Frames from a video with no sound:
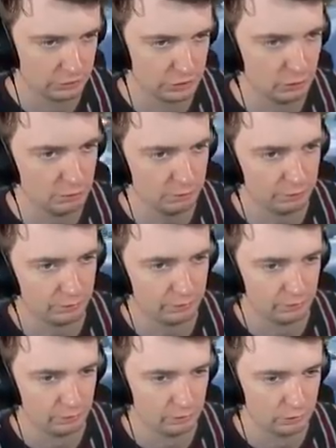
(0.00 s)
Jump.
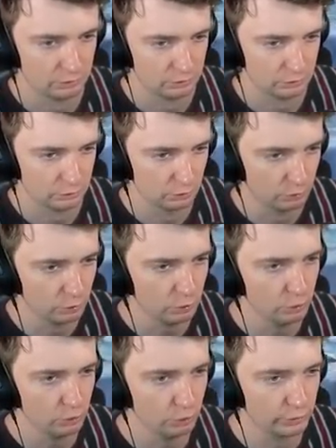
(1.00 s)

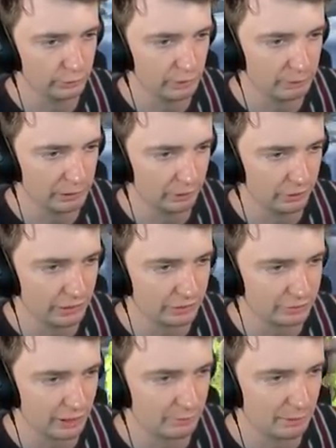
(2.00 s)
Ooh, he went a bit low that time.